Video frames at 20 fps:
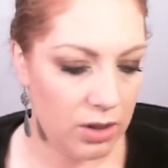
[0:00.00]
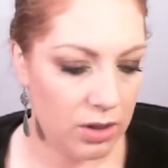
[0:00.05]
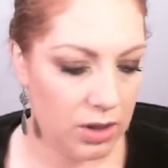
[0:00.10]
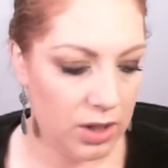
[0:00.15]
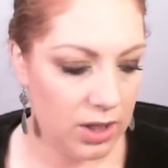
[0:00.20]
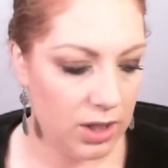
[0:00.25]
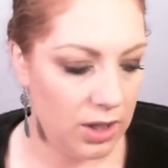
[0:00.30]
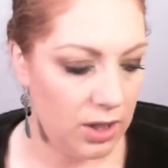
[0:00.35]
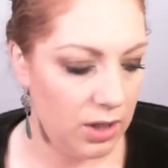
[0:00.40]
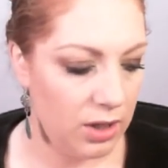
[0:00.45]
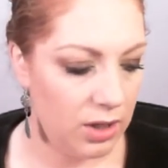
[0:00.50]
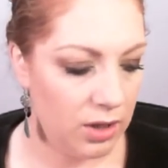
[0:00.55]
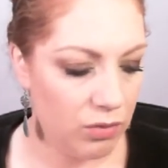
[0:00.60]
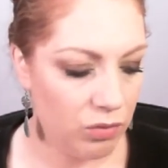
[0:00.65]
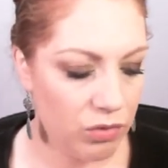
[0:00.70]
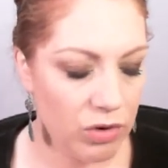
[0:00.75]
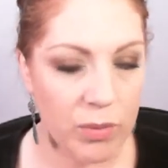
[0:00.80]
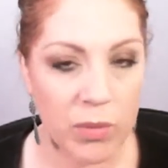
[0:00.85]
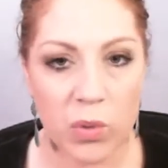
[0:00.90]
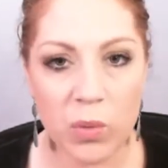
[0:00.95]
the
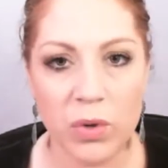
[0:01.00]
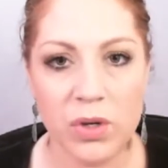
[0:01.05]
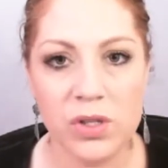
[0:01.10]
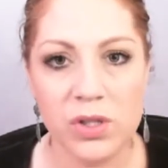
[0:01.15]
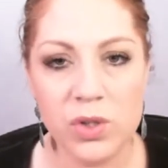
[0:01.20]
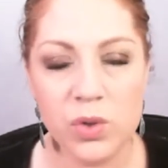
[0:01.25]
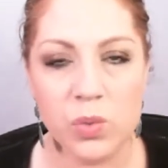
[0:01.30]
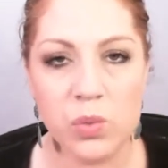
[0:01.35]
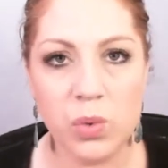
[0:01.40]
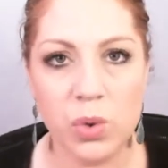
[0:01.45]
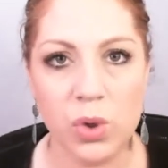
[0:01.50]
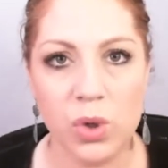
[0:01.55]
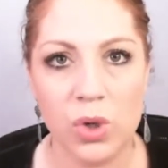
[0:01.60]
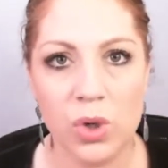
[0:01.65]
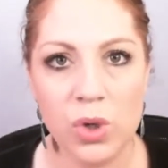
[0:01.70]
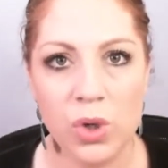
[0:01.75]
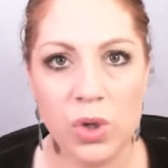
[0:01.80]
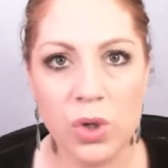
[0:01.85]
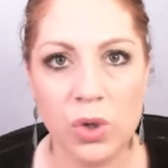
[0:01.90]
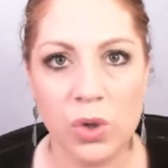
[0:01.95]
Rimmel ones
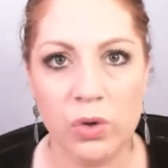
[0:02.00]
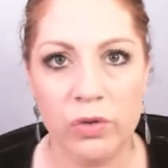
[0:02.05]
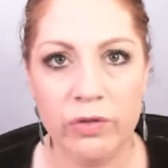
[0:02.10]
were